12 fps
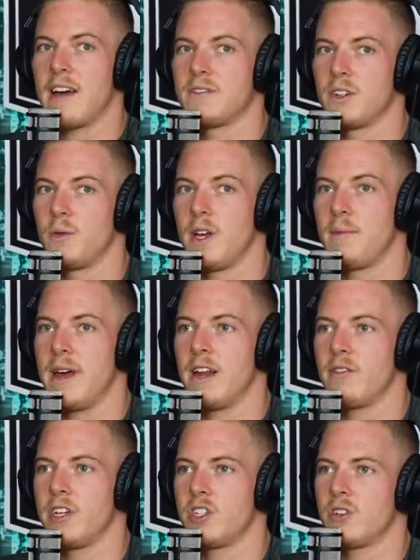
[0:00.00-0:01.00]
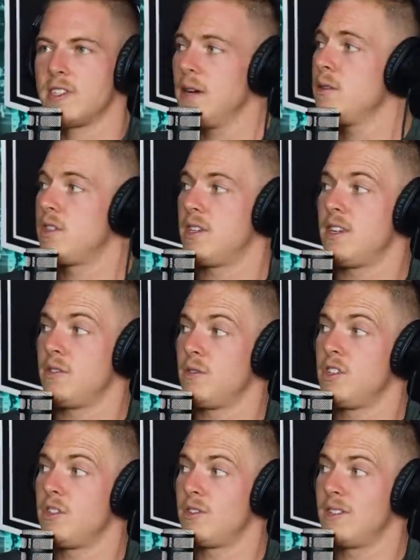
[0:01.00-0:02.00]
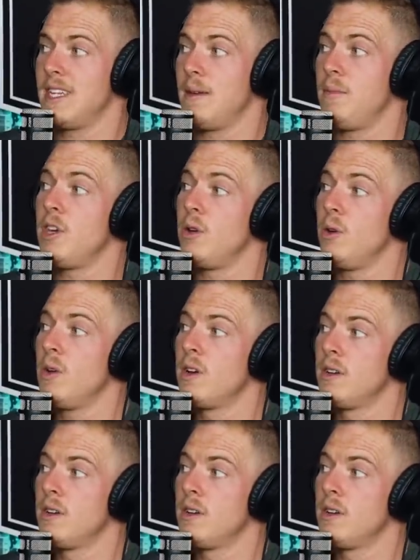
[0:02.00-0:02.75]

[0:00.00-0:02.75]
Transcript: after we had met at regionals. That was his regionals debut.